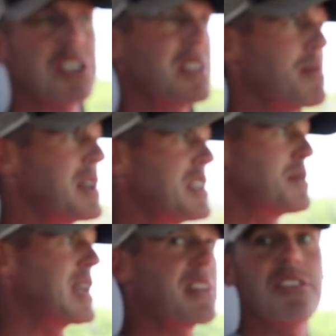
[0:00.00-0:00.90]

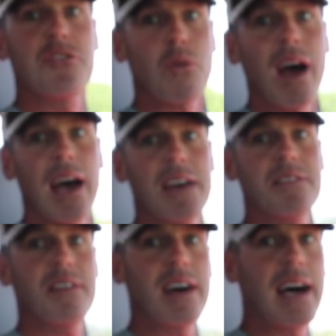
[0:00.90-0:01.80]
experience. We got to
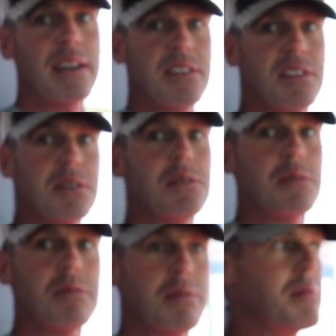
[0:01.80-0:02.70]
drive onto
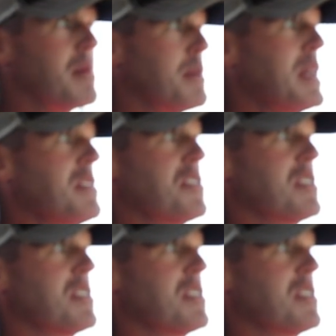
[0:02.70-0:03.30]
the beach.